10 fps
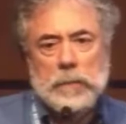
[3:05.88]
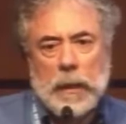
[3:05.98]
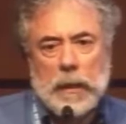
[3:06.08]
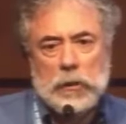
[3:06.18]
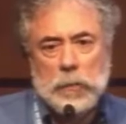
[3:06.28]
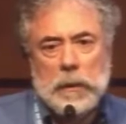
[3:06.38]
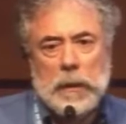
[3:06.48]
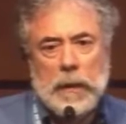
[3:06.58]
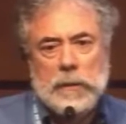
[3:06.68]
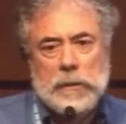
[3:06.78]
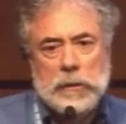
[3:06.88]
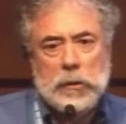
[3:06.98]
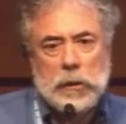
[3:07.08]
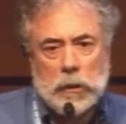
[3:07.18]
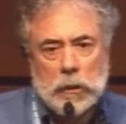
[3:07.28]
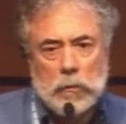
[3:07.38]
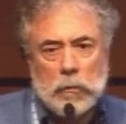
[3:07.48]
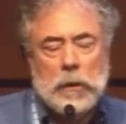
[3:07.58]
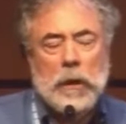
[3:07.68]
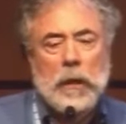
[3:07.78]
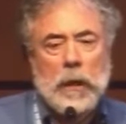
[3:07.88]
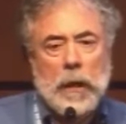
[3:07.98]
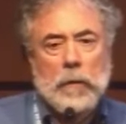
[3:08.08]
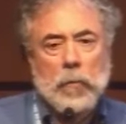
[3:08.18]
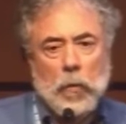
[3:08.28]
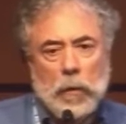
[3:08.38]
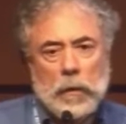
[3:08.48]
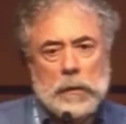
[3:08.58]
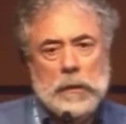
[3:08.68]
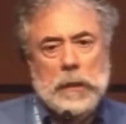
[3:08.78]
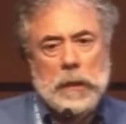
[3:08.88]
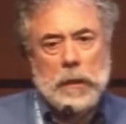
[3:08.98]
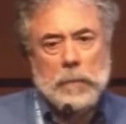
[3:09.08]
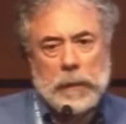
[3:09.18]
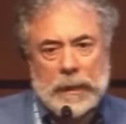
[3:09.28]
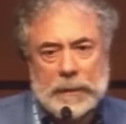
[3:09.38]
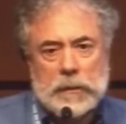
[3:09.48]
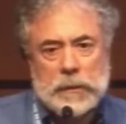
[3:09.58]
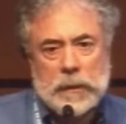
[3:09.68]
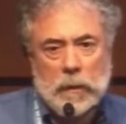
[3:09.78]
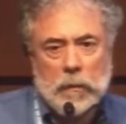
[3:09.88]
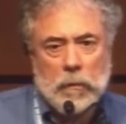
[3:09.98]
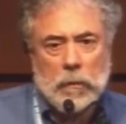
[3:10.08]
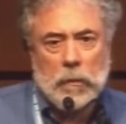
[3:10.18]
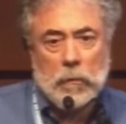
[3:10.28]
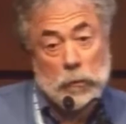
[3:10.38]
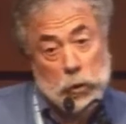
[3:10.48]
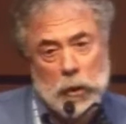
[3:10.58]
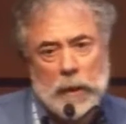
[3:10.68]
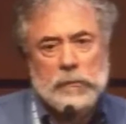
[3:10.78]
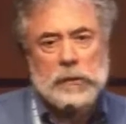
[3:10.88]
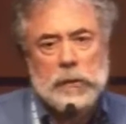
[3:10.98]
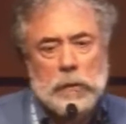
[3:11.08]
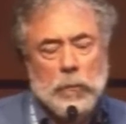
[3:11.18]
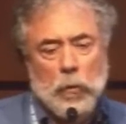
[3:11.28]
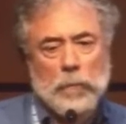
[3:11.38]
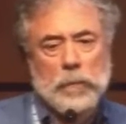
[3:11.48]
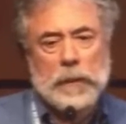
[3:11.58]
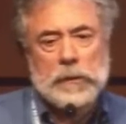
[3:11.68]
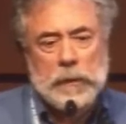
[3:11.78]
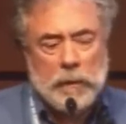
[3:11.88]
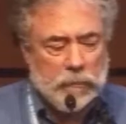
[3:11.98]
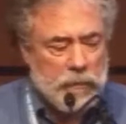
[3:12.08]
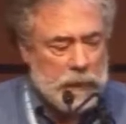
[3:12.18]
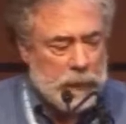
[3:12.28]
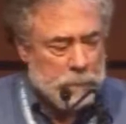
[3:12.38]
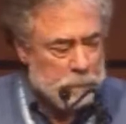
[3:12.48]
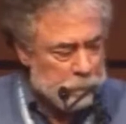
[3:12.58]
management has such an acute and important place or should have such an important place in our thinking.